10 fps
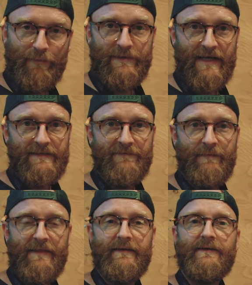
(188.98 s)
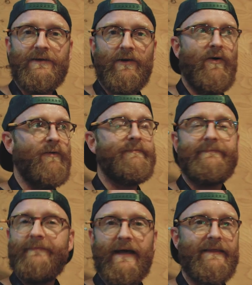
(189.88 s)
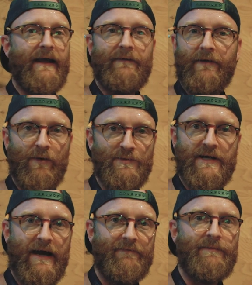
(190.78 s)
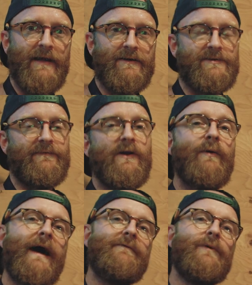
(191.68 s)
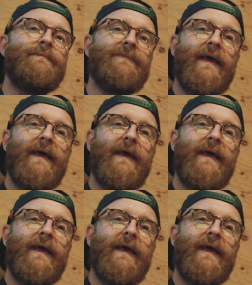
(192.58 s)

protective method in your home. I think every home should have them now. So if you don't have one